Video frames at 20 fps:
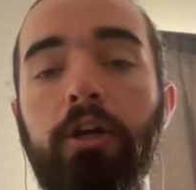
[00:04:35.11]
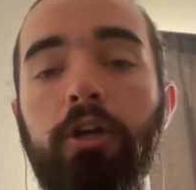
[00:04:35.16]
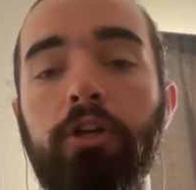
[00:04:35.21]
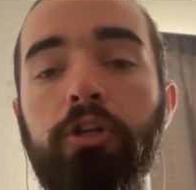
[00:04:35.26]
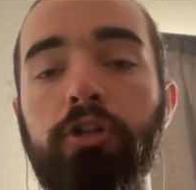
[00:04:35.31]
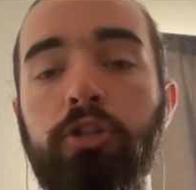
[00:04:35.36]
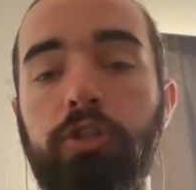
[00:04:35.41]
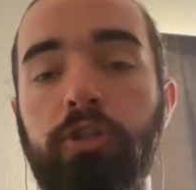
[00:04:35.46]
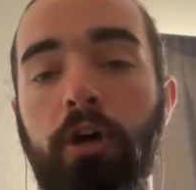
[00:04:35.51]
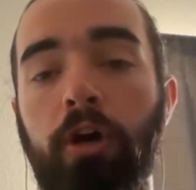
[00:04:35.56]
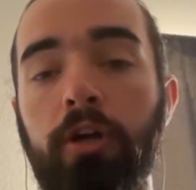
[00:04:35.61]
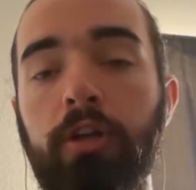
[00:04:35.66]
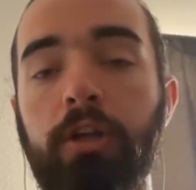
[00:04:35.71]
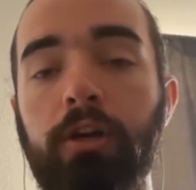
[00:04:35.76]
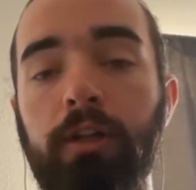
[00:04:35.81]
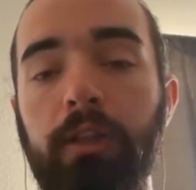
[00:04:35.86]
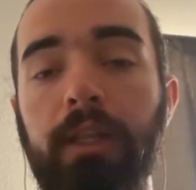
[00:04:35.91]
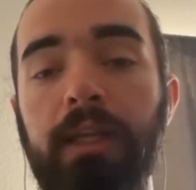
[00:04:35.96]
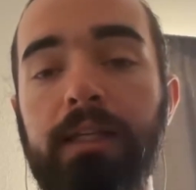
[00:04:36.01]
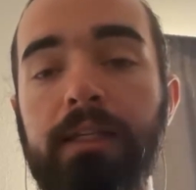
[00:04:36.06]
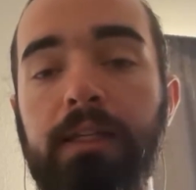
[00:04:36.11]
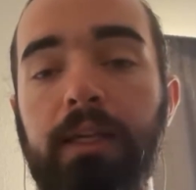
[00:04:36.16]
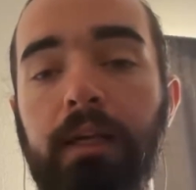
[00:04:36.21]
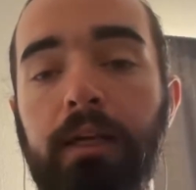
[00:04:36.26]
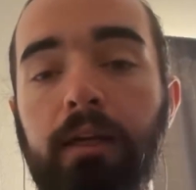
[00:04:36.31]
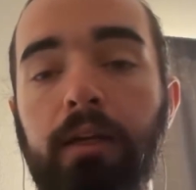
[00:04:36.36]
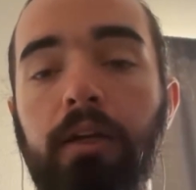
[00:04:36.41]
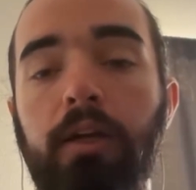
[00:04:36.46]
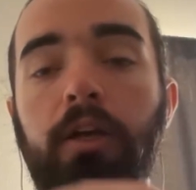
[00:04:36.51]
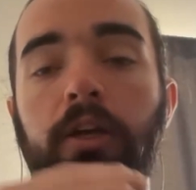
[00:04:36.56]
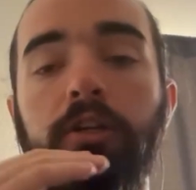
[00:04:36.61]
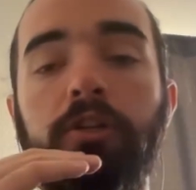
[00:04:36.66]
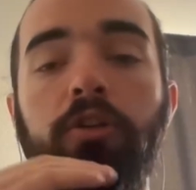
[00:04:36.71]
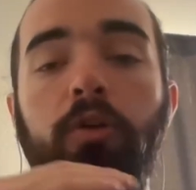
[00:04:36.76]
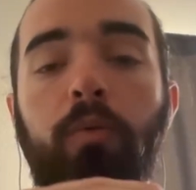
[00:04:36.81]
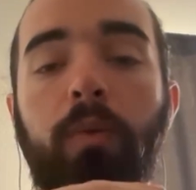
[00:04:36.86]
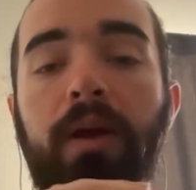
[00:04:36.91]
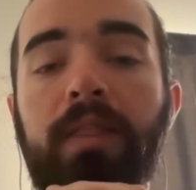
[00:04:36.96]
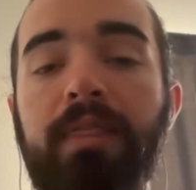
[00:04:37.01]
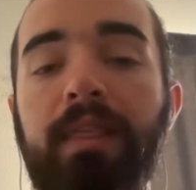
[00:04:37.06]
saw your listing to
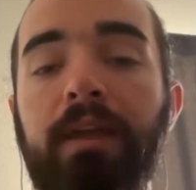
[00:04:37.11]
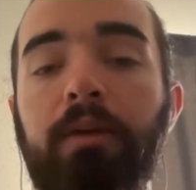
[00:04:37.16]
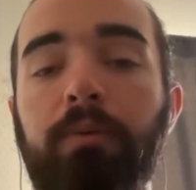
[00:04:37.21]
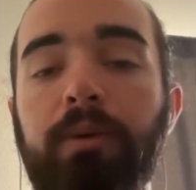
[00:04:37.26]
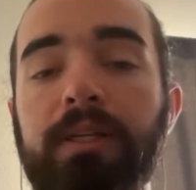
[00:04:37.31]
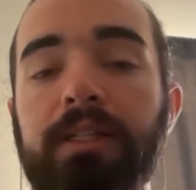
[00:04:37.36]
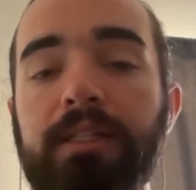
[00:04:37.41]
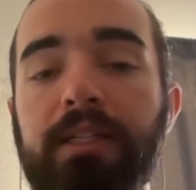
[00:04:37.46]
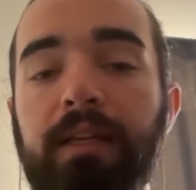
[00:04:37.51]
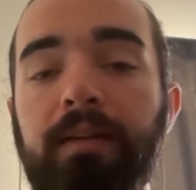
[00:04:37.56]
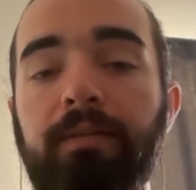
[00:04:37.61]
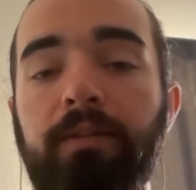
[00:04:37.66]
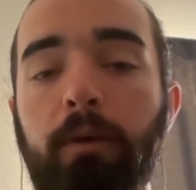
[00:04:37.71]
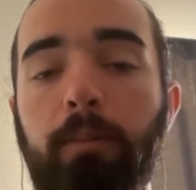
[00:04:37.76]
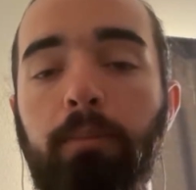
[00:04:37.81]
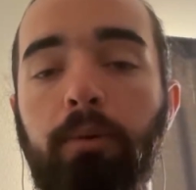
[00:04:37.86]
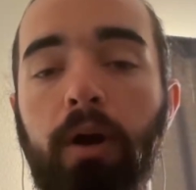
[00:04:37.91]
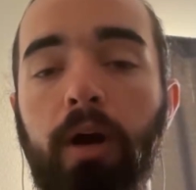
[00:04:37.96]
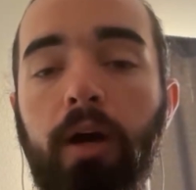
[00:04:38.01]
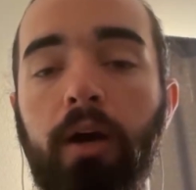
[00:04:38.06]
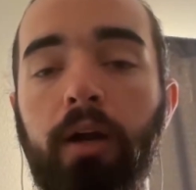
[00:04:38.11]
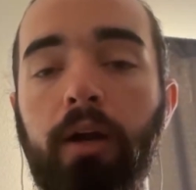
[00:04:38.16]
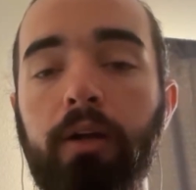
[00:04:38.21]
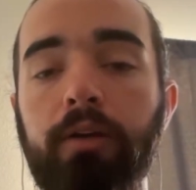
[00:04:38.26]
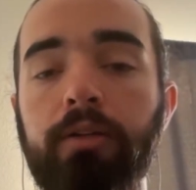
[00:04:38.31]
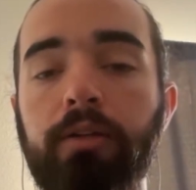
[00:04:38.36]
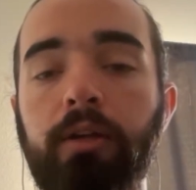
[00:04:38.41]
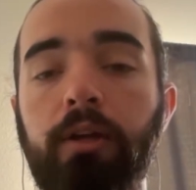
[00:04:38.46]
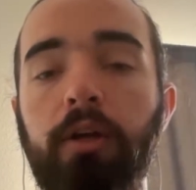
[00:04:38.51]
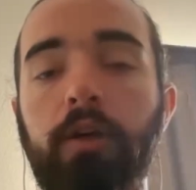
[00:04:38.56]
when they received the product?